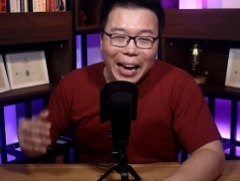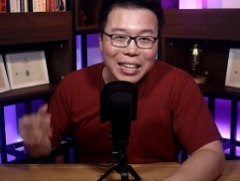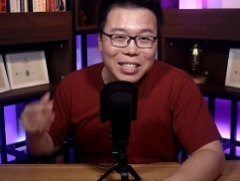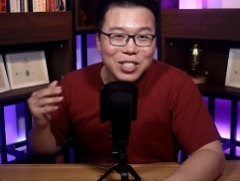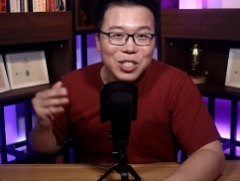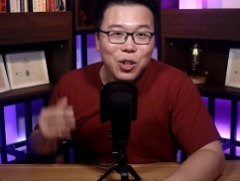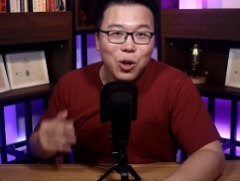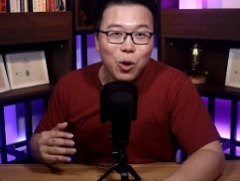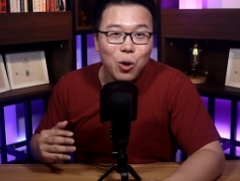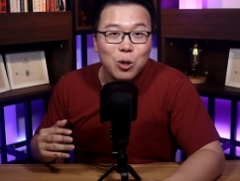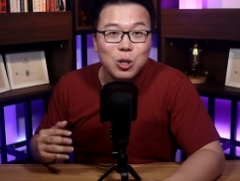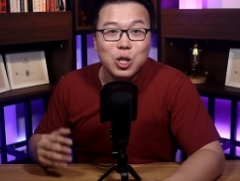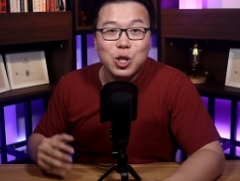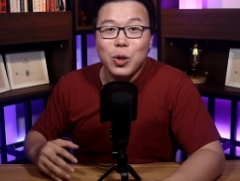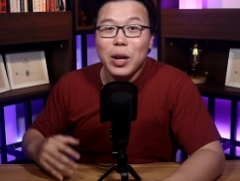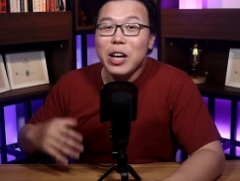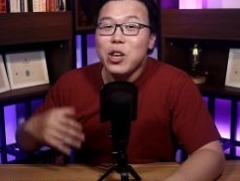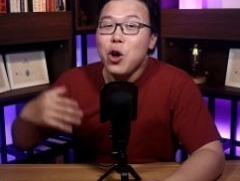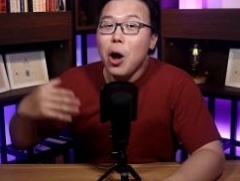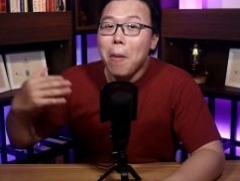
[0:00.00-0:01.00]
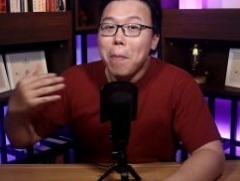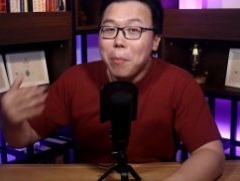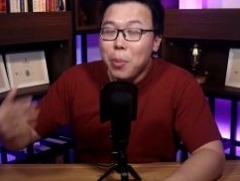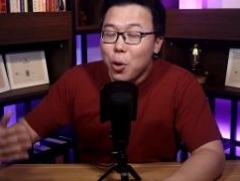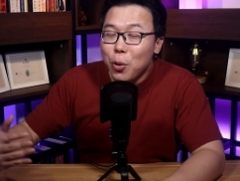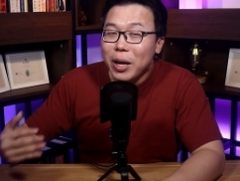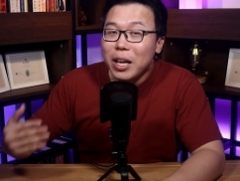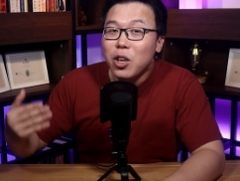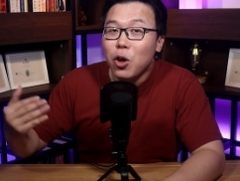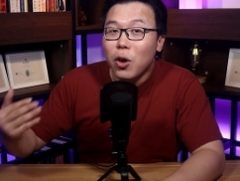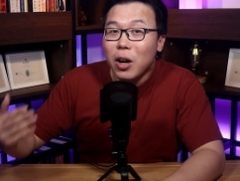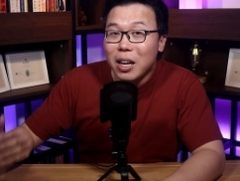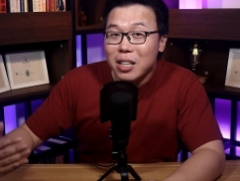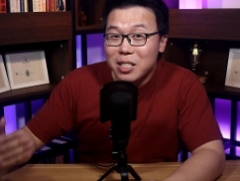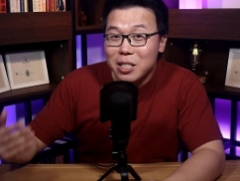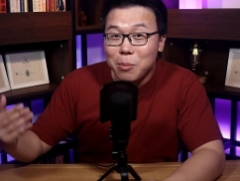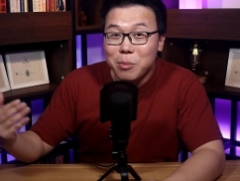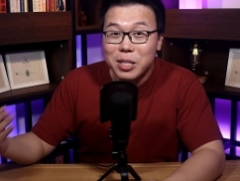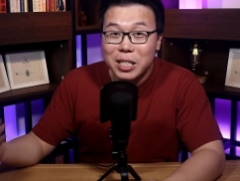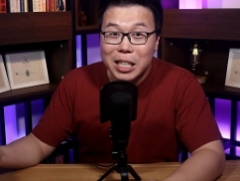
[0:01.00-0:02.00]
as your own so that you are building your
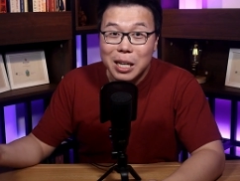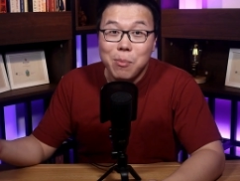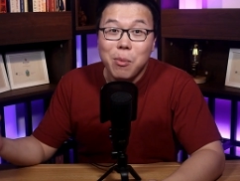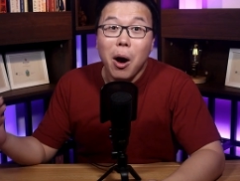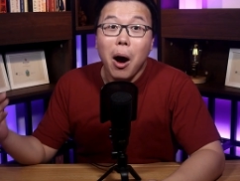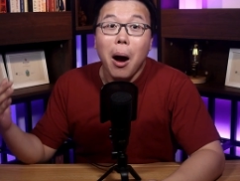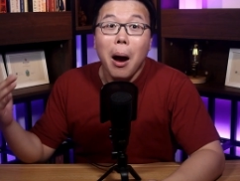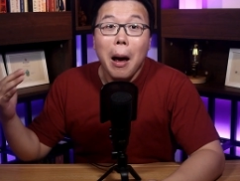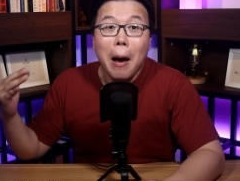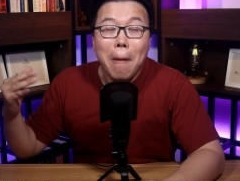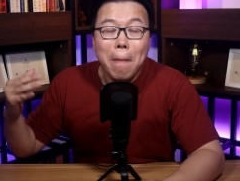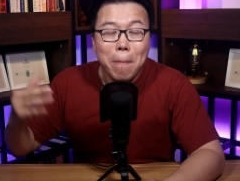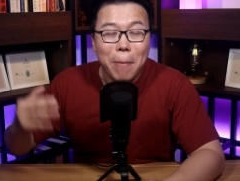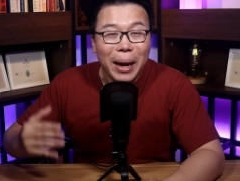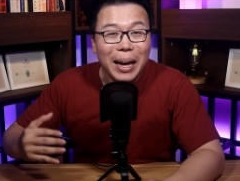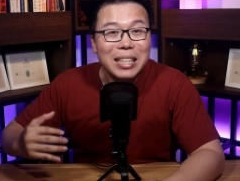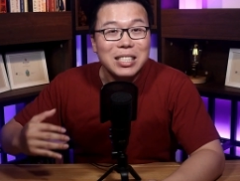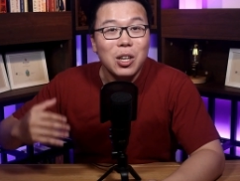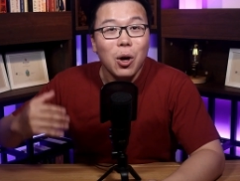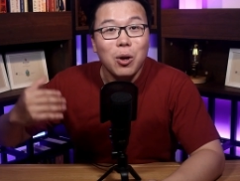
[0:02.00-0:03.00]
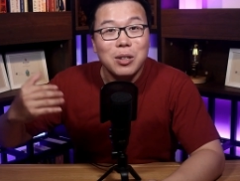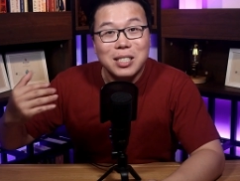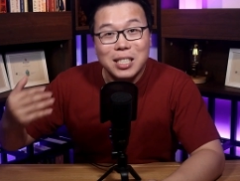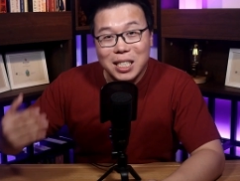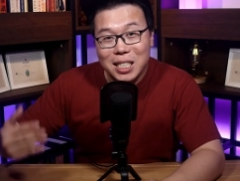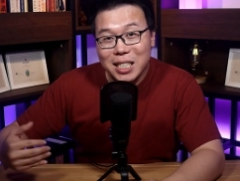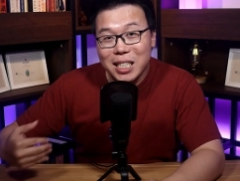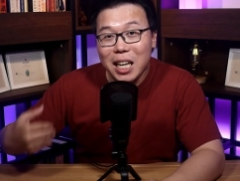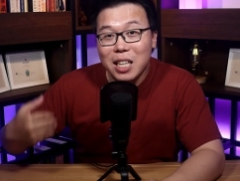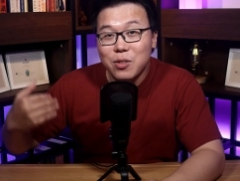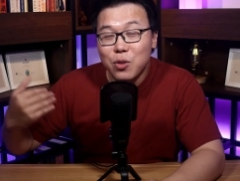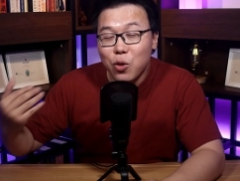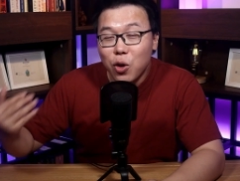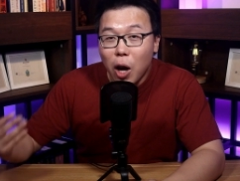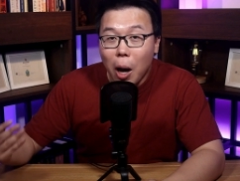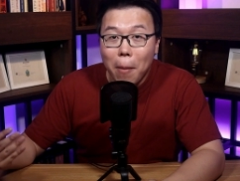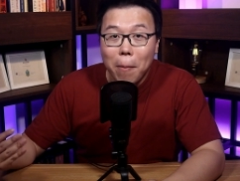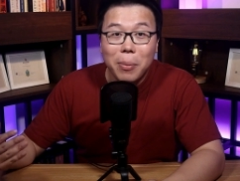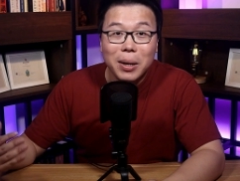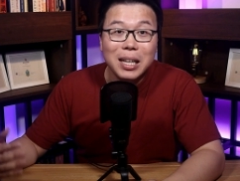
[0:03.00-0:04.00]
custom schema based on
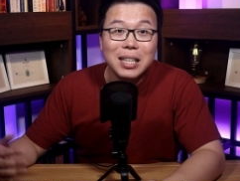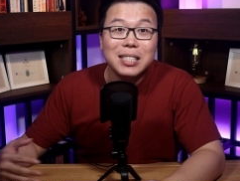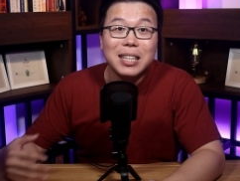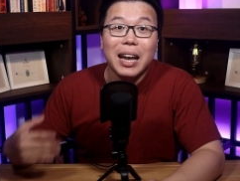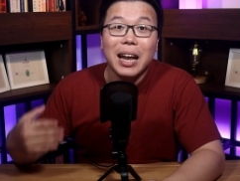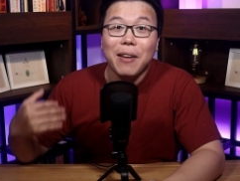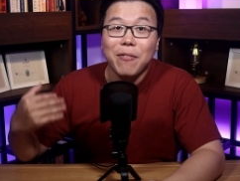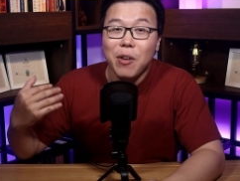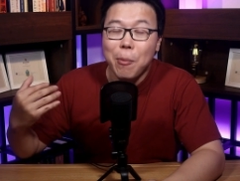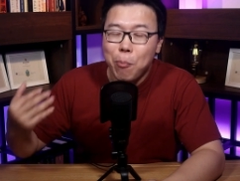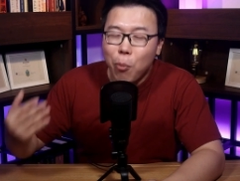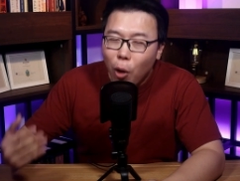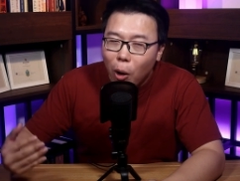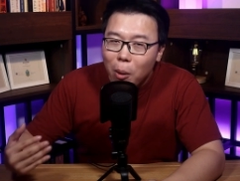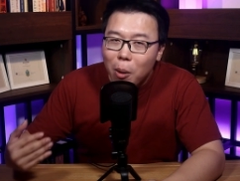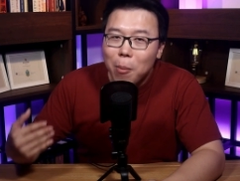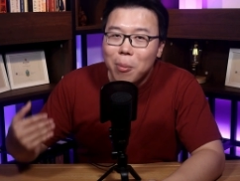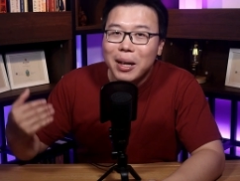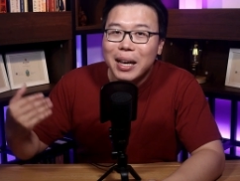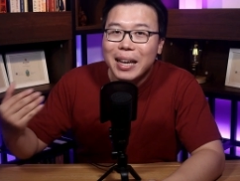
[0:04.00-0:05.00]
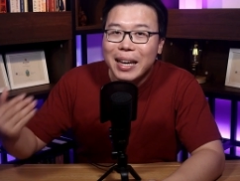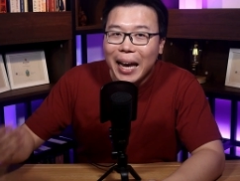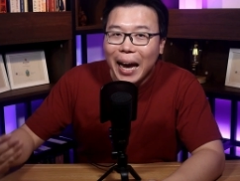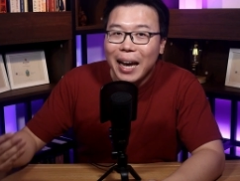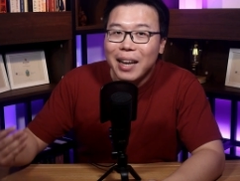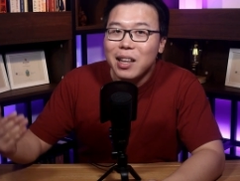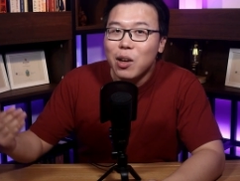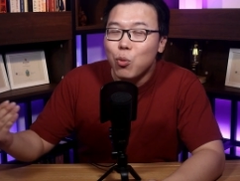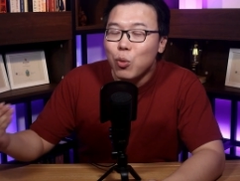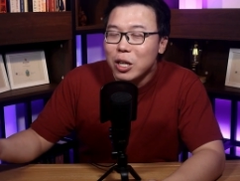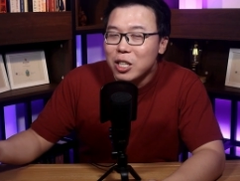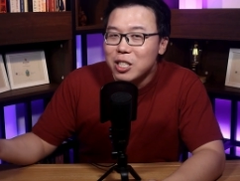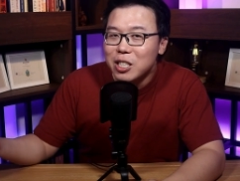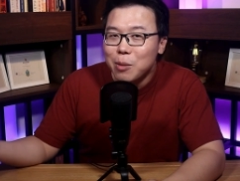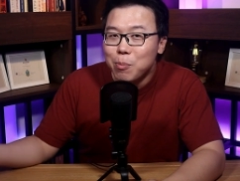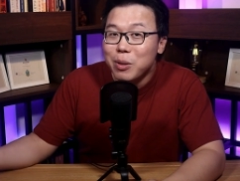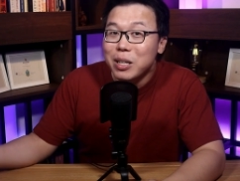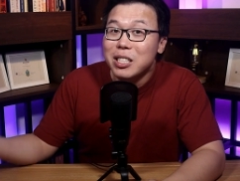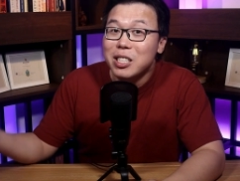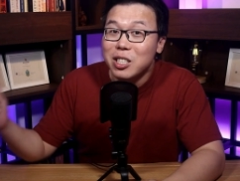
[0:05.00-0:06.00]
successful companies that have uh, probably gained the
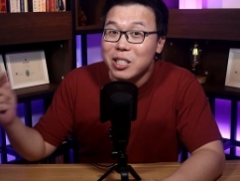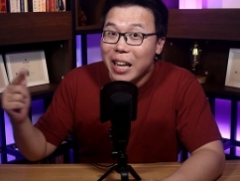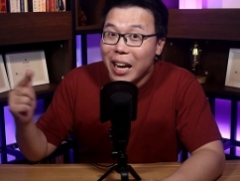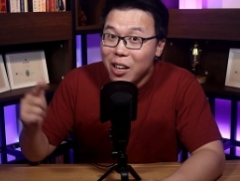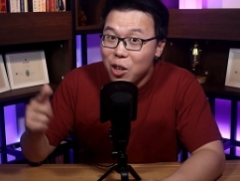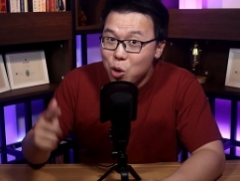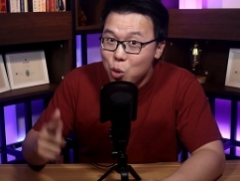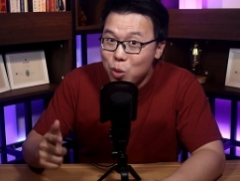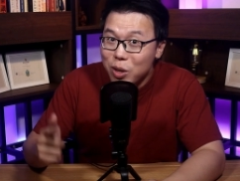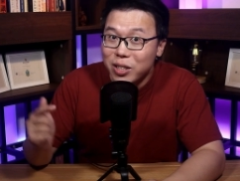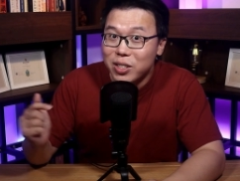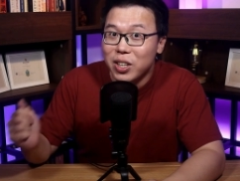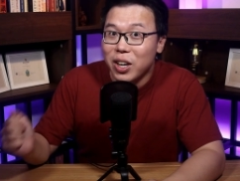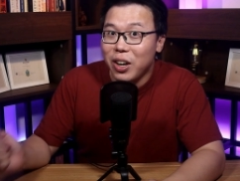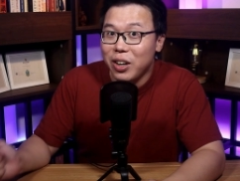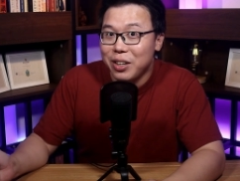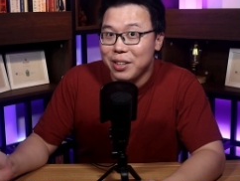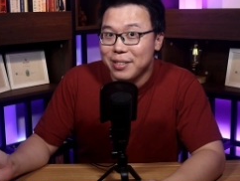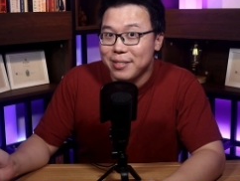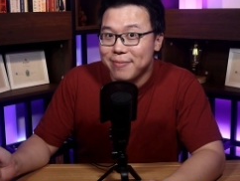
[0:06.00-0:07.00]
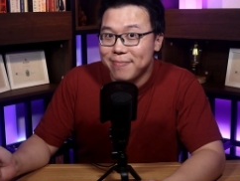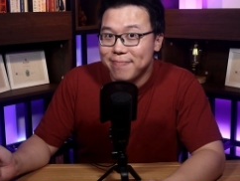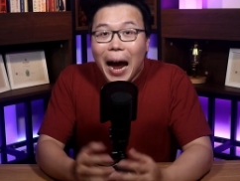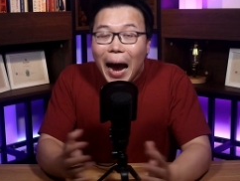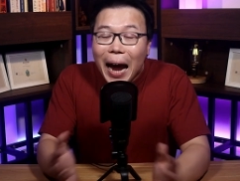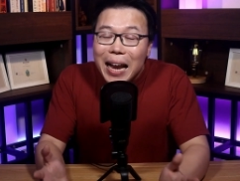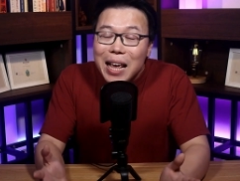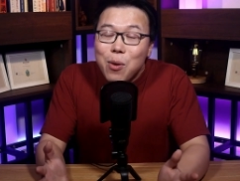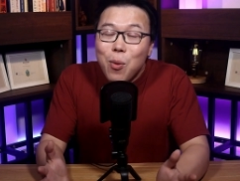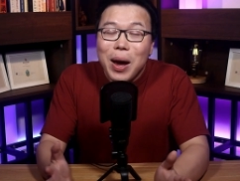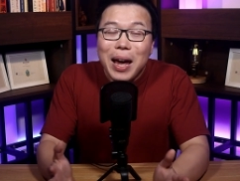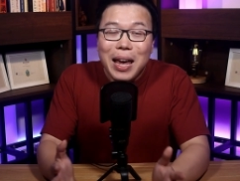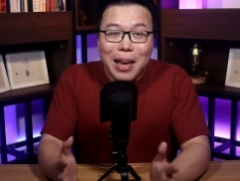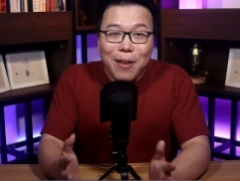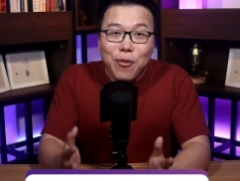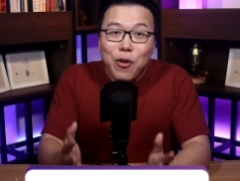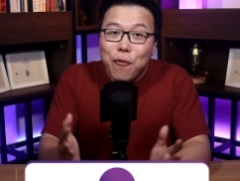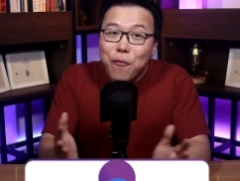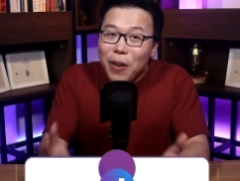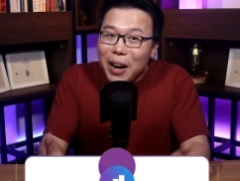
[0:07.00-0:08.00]
rich snippets that you desire. Anyway,
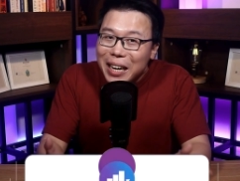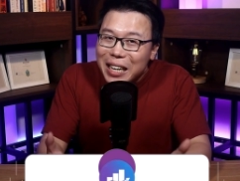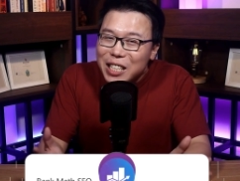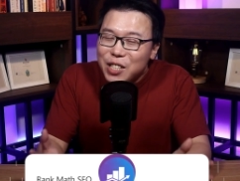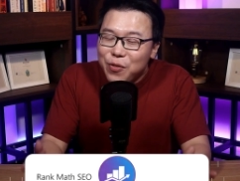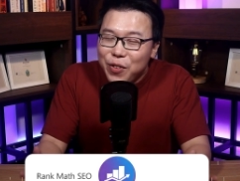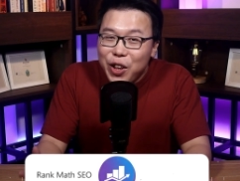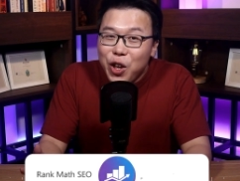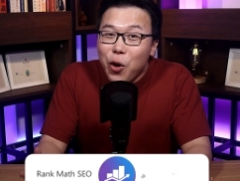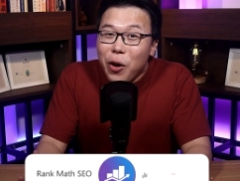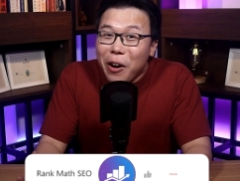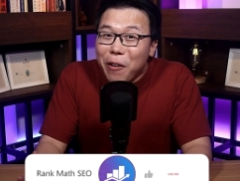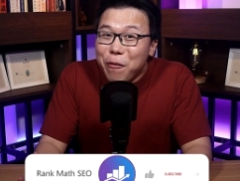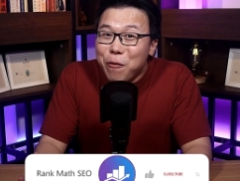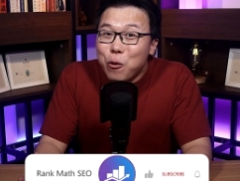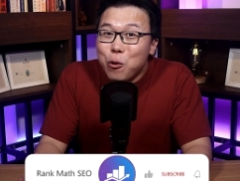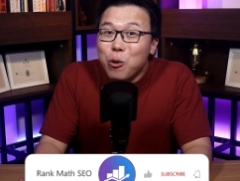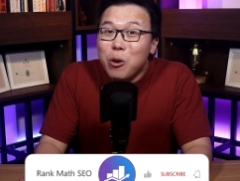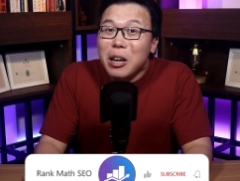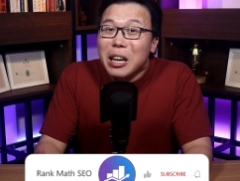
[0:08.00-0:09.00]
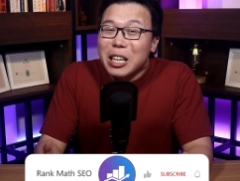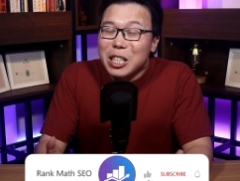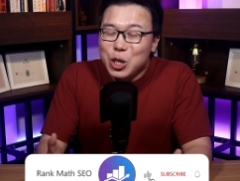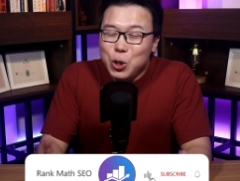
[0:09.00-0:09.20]
if you find this video helpful,